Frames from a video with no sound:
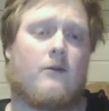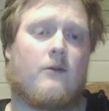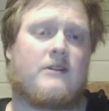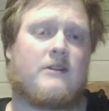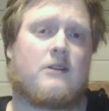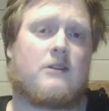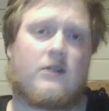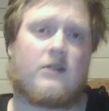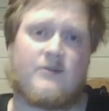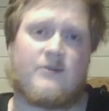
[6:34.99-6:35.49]
this
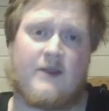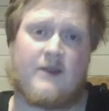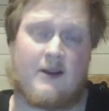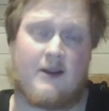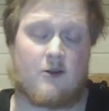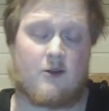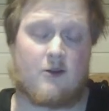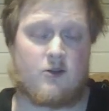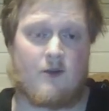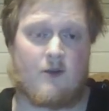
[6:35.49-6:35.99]
starts
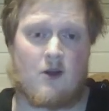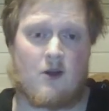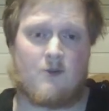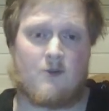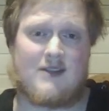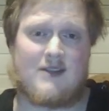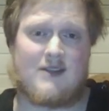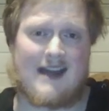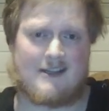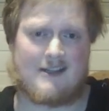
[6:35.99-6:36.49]
to become
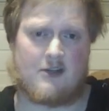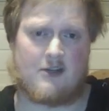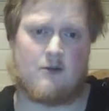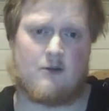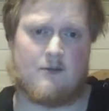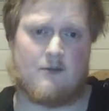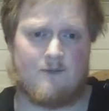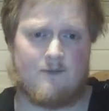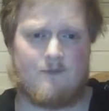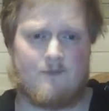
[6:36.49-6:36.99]
tactical.